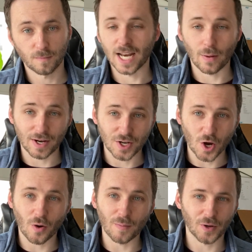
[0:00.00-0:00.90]
Now I
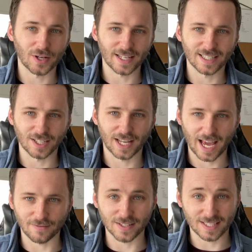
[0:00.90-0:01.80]
know I'm going to get a lot of
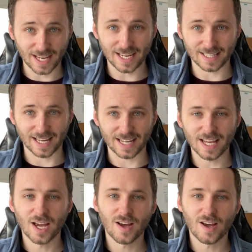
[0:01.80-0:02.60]
hate for saying that,